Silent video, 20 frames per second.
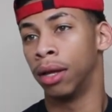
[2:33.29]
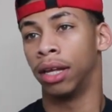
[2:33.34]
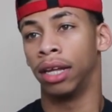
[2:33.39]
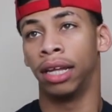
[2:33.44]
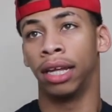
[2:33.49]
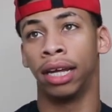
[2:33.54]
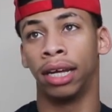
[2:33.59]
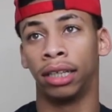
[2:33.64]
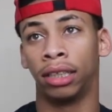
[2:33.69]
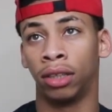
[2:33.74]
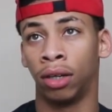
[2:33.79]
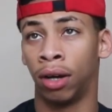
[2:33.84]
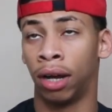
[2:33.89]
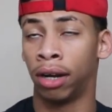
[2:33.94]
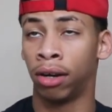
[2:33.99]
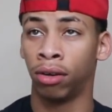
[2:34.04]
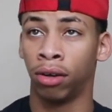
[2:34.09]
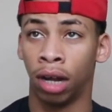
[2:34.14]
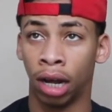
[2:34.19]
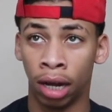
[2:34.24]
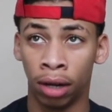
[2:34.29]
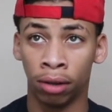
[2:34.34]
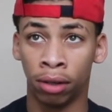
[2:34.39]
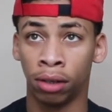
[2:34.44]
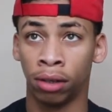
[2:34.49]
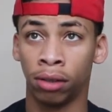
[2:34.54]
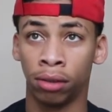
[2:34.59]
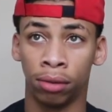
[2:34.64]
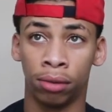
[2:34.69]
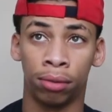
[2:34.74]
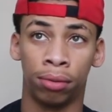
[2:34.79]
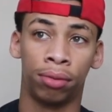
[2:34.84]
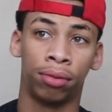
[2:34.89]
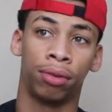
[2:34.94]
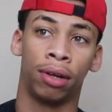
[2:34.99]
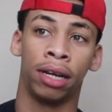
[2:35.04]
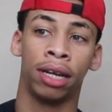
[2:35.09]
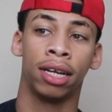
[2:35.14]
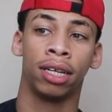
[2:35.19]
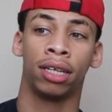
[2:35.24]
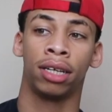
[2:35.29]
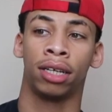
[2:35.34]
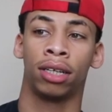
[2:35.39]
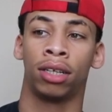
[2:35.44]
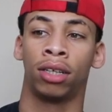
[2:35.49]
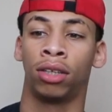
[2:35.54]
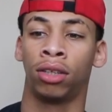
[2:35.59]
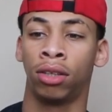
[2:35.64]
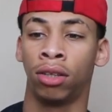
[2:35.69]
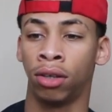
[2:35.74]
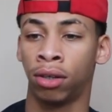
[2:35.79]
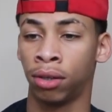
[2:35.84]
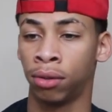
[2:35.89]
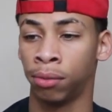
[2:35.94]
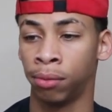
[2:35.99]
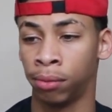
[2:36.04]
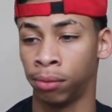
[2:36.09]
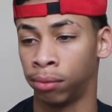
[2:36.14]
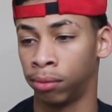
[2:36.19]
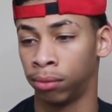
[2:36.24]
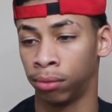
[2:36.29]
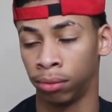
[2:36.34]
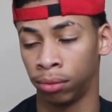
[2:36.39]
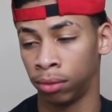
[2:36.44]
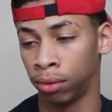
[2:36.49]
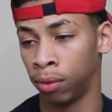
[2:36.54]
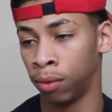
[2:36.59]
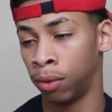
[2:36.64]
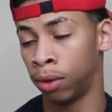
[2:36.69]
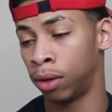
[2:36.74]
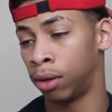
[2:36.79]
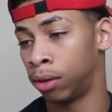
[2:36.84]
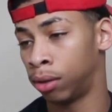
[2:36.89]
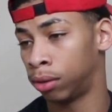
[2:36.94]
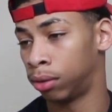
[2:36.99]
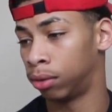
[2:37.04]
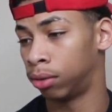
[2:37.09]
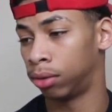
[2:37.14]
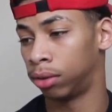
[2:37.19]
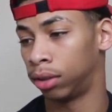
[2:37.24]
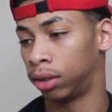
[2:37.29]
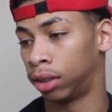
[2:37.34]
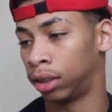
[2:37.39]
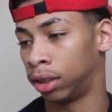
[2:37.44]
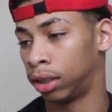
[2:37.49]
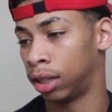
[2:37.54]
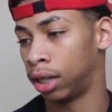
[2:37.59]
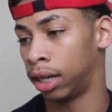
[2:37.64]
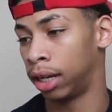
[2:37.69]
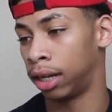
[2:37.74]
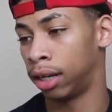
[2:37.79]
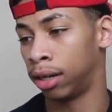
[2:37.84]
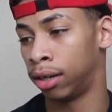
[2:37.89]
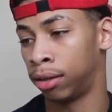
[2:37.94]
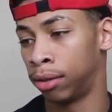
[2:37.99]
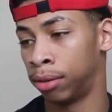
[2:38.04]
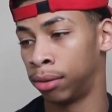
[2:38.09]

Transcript: yeah, so I guess I can start, well, shit,